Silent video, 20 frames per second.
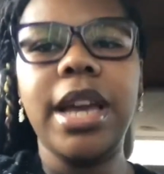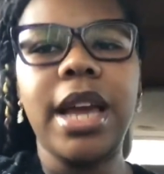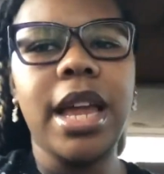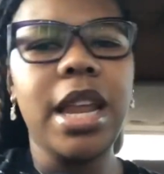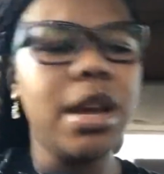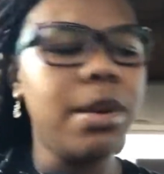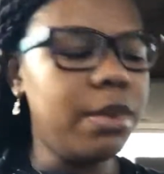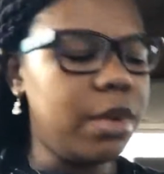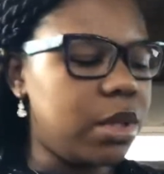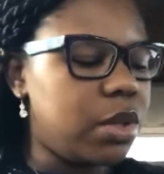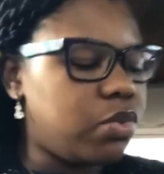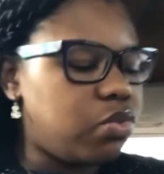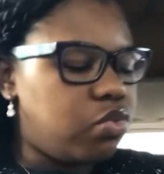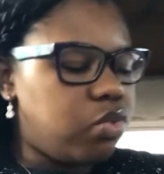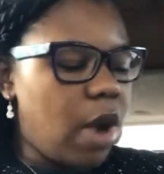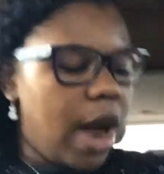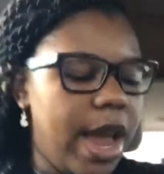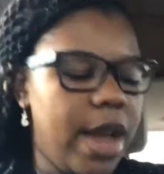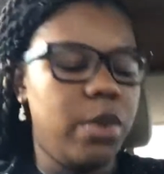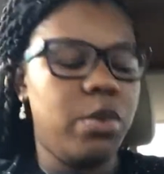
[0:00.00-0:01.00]
And it was
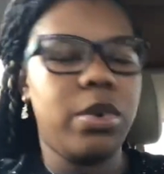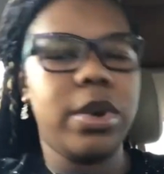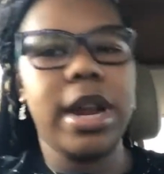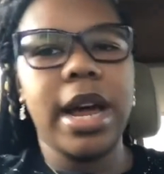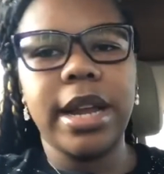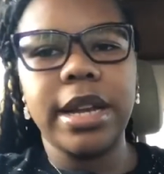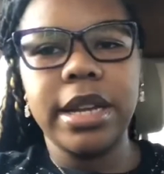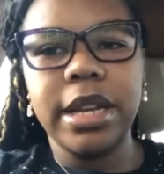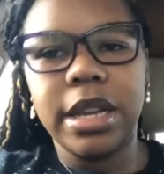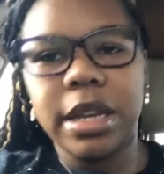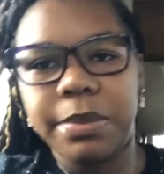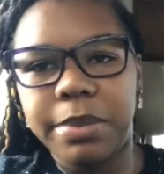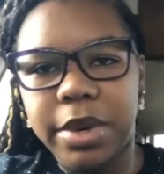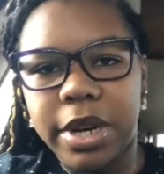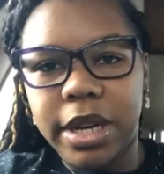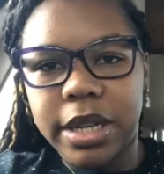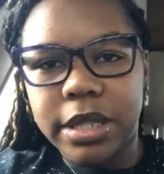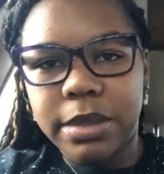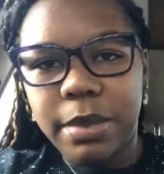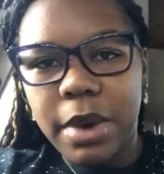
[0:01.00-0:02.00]
right what I needed
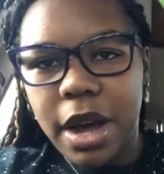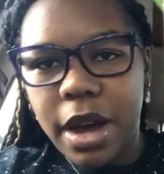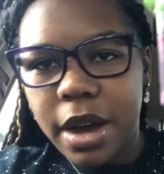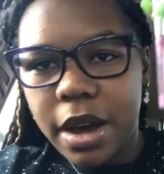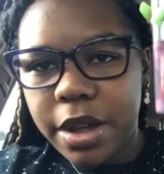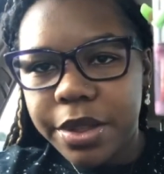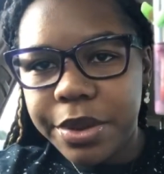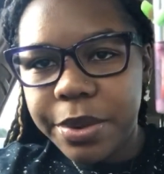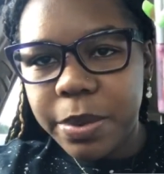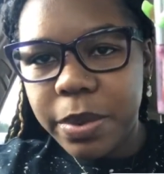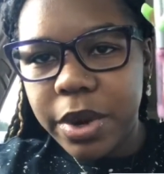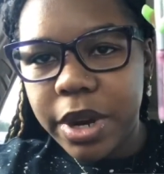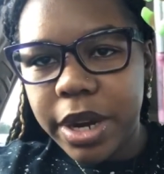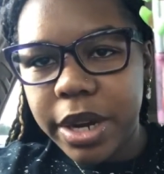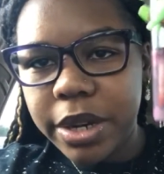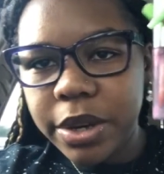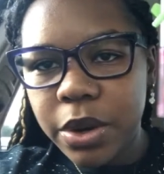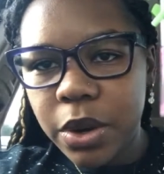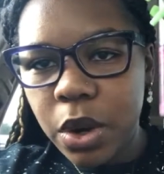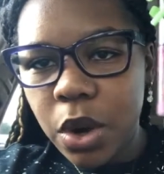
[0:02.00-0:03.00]
because my other
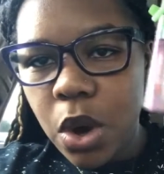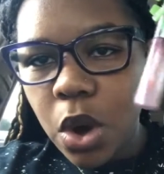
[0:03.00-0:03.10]
one